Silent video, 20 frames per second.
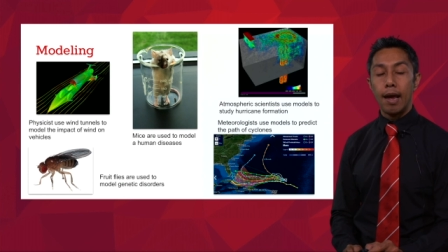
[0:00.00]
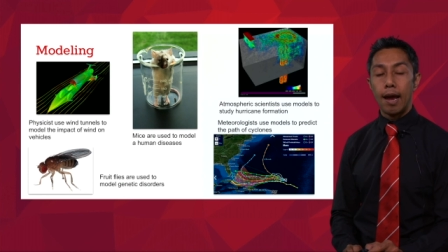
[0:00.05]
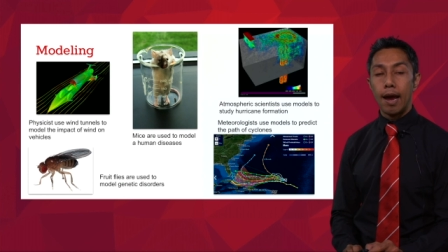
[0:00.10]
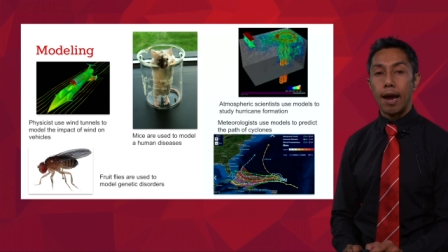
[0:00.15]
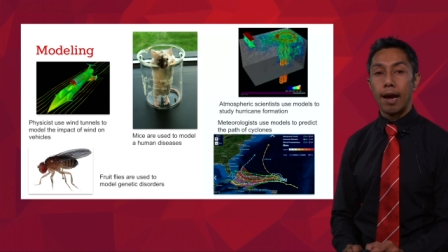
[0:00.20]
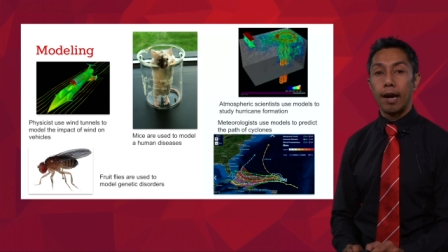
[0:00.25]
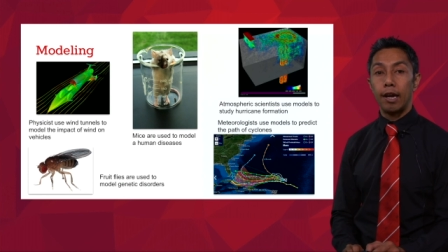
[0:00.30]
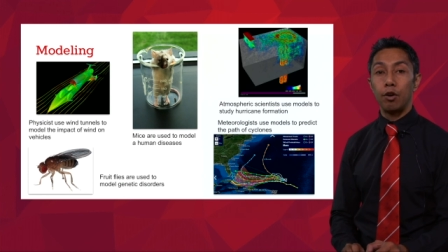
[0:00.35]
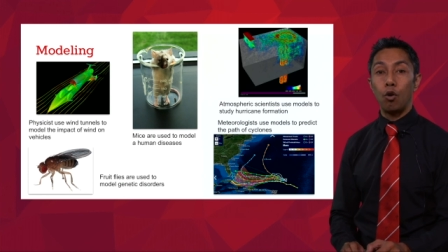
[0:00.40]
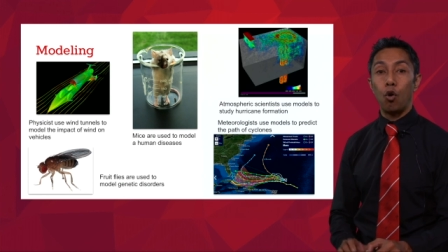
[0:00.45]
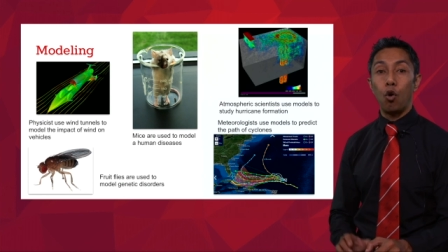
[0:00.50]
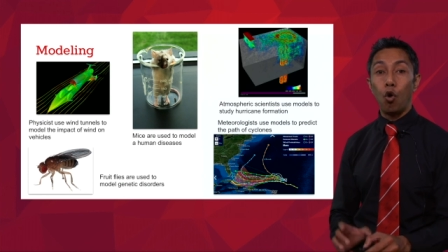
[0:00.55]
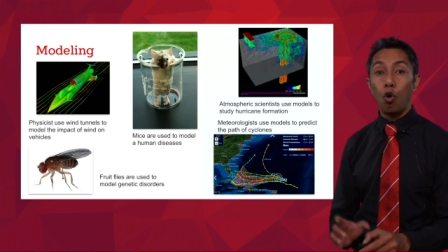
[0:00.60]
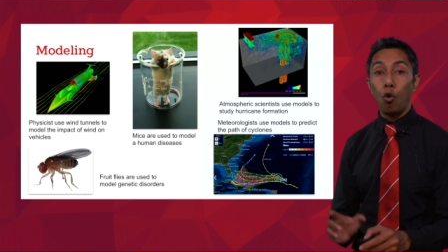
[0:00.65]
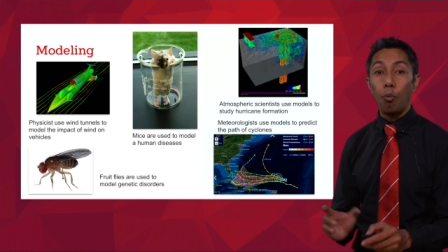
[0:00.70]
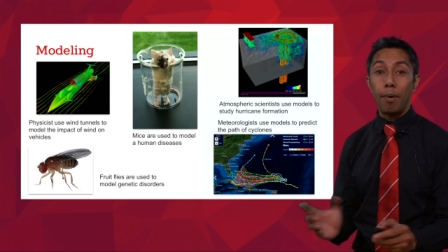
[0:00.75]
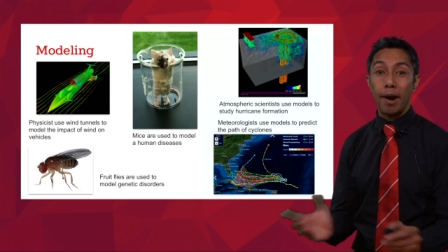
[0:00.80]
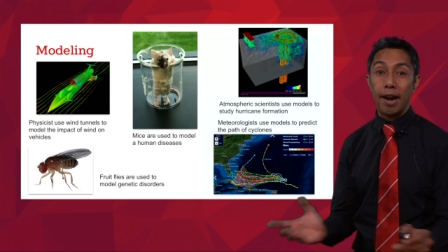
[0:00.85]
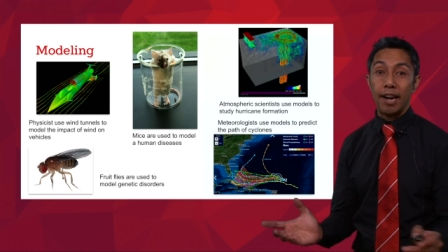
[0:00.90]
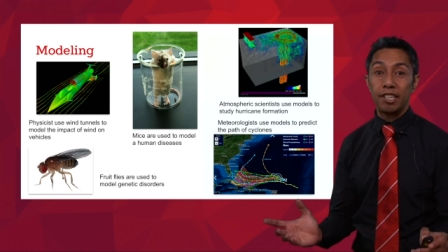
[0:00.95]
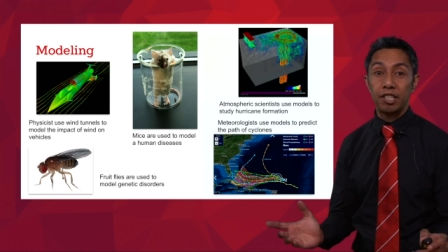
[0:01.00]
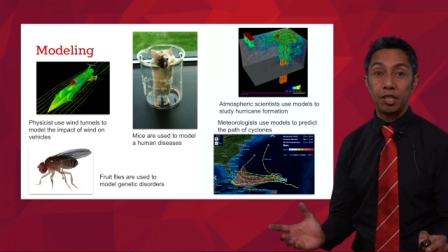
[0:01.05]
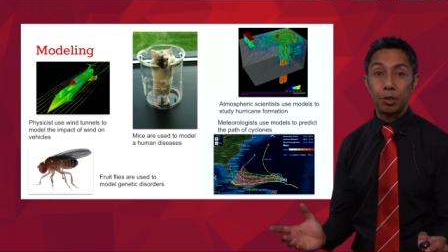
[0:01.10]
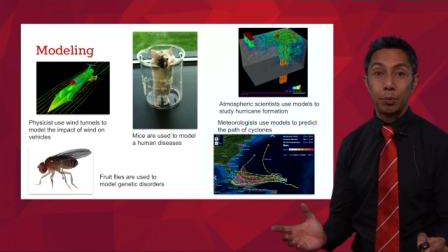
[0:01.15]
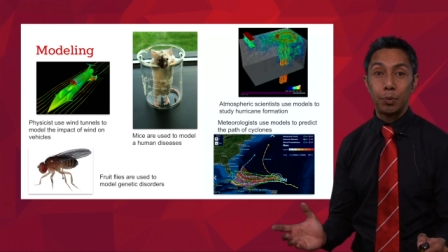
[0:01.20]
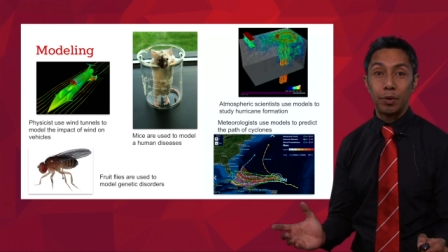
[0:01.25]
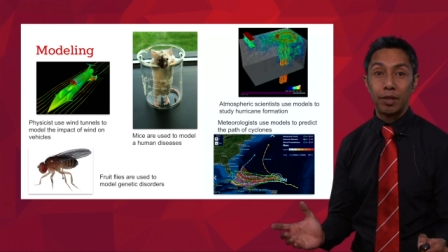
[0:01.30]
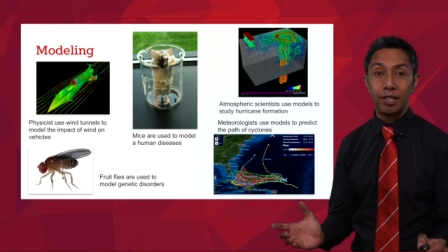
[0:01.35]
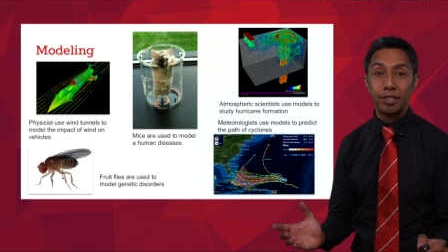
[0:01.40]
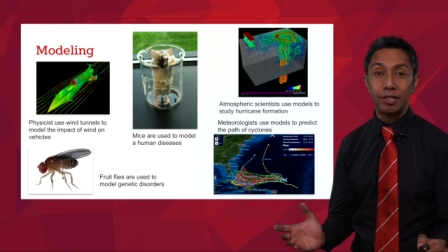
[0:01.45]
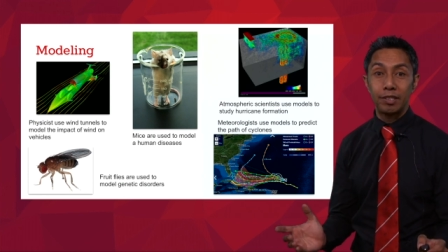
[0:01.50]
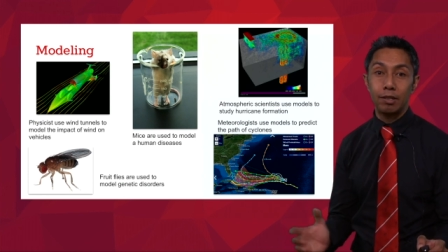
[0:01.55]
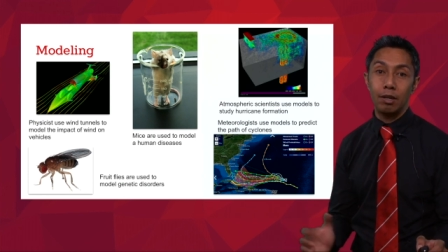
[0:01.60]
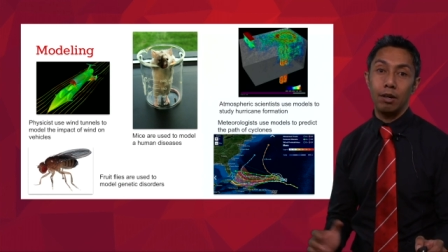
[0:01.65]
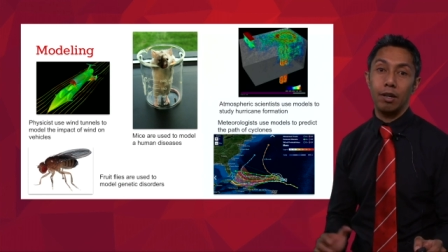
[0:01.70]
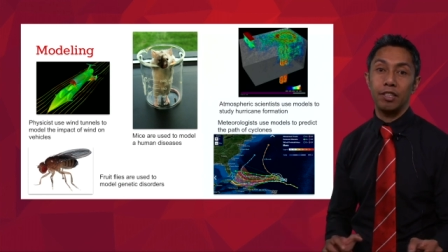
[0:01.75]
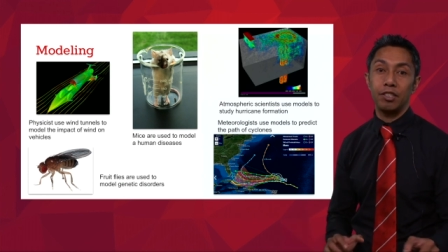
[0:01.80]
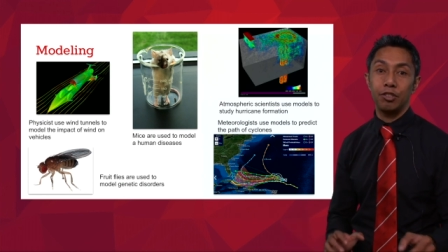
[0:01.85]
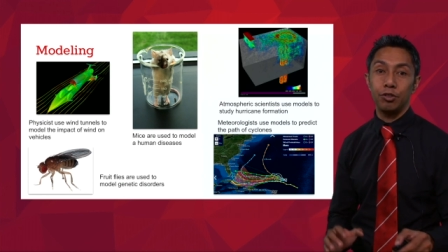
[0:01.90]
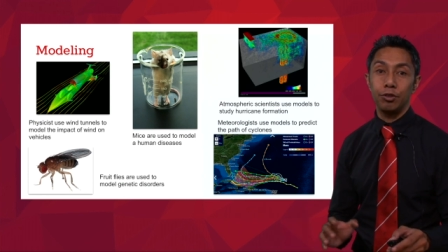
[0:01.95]
and all branches within
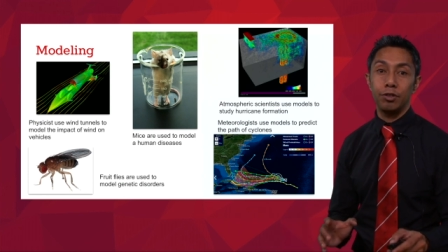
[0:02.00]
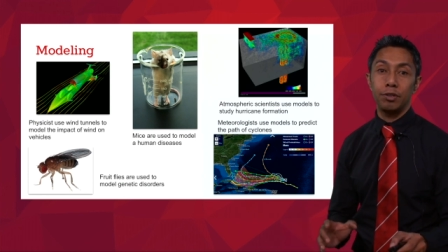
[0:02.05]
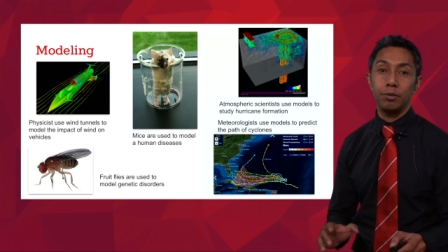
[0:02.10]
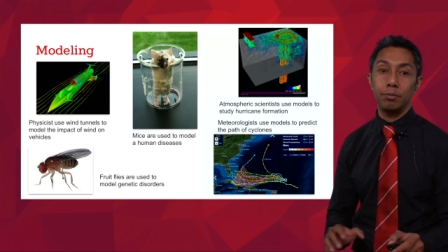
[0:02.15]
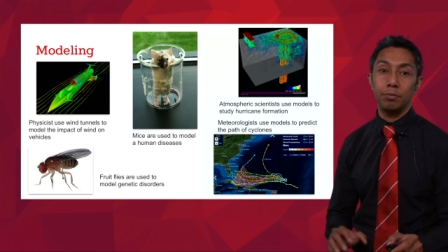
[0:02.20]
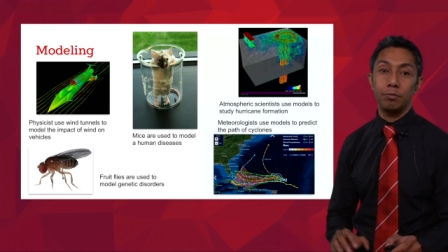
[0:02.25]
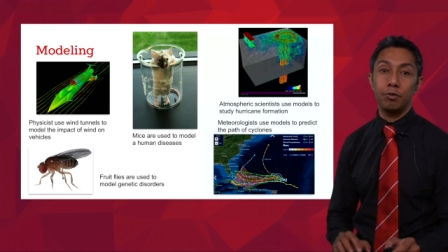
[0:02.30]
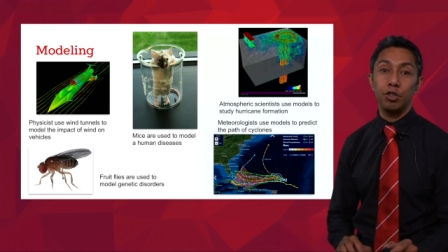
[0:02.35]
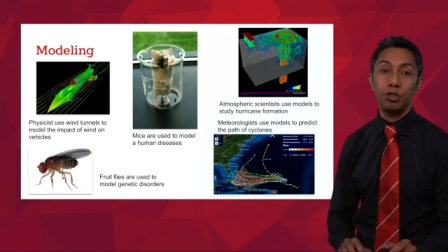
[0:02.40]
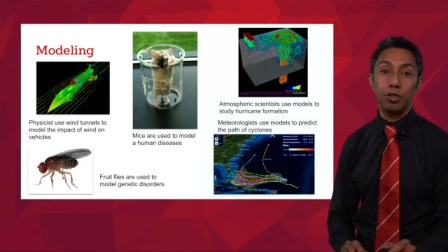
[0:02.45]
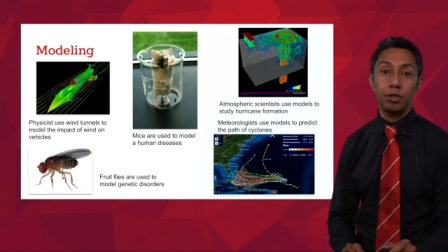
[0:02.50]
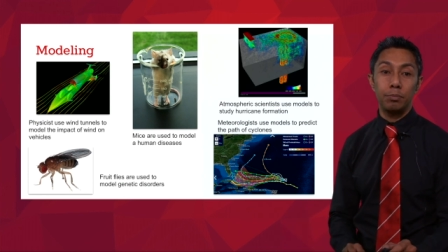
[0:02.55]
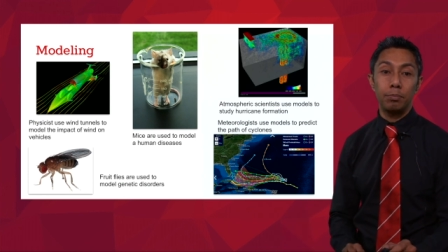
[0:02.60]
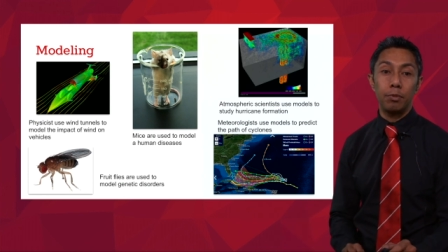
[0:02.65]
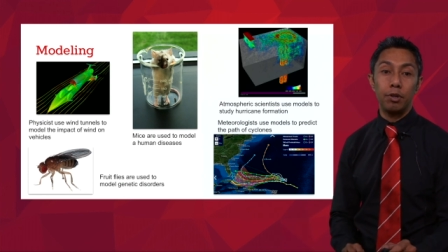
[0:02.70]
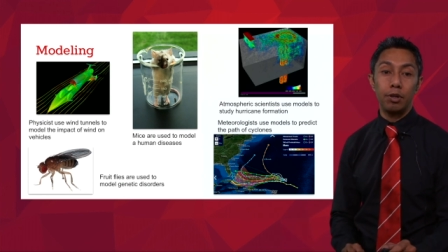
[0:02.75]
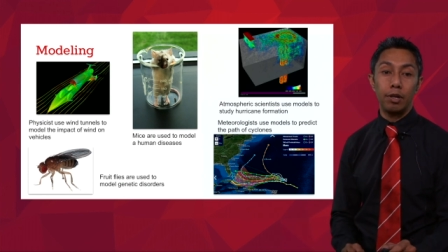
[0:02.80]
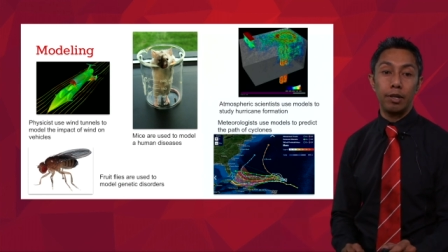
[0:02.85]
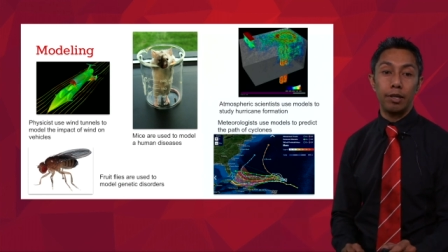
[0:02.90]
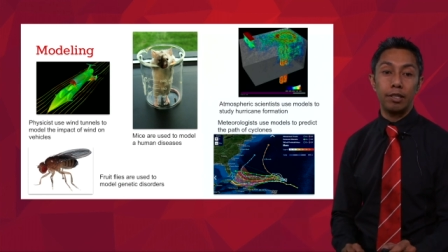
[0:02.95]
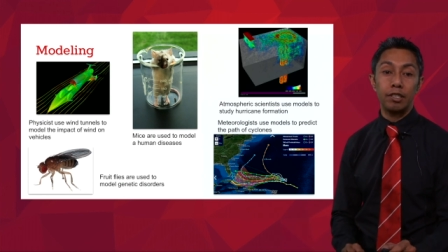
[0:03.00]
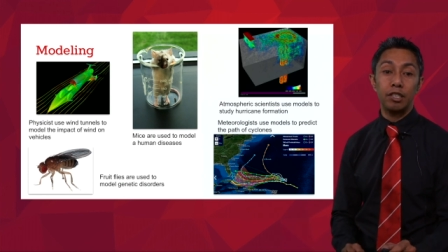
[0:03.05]
science uses, uses modelling.